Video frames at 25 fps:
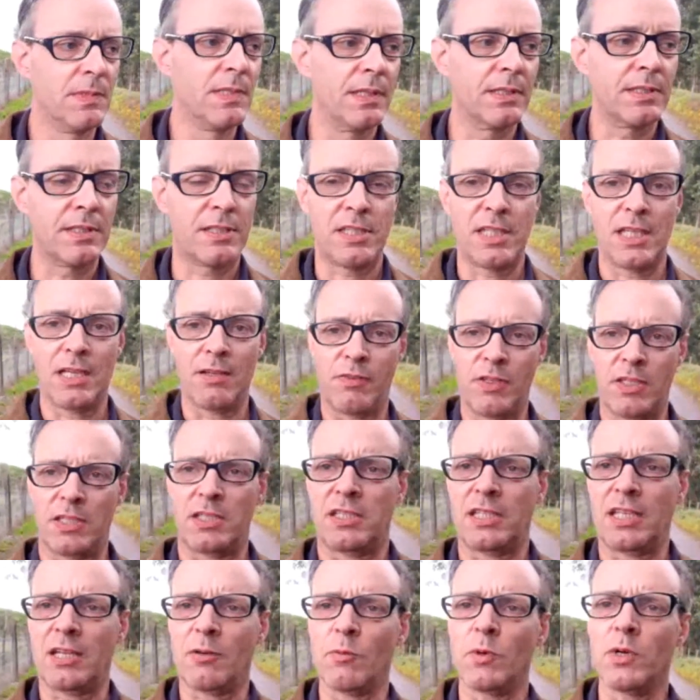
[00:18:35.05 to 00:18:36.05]
to see if this
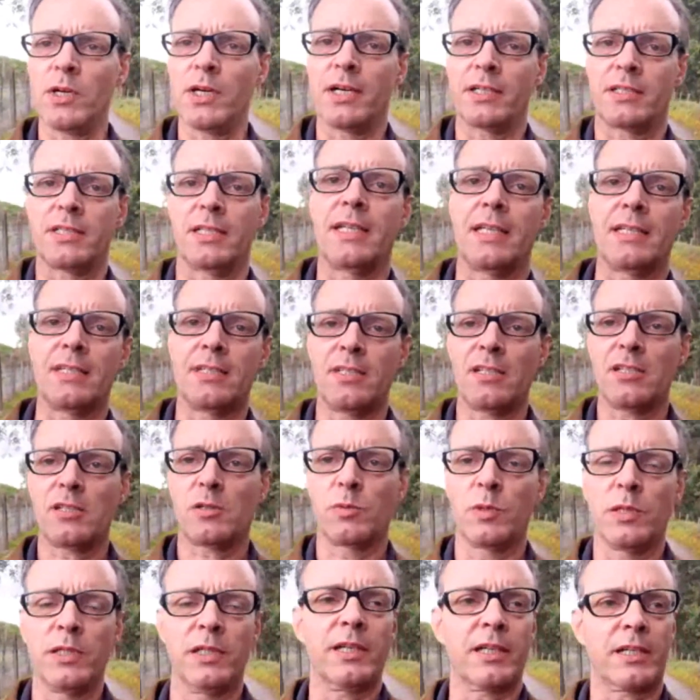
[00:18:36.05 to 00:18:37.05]
thing worked, and it does
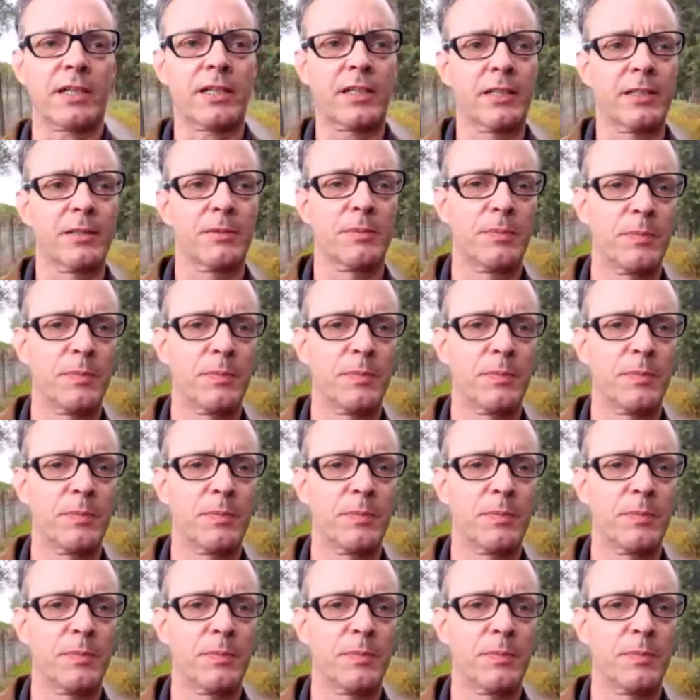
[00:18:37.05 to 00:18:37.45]
work.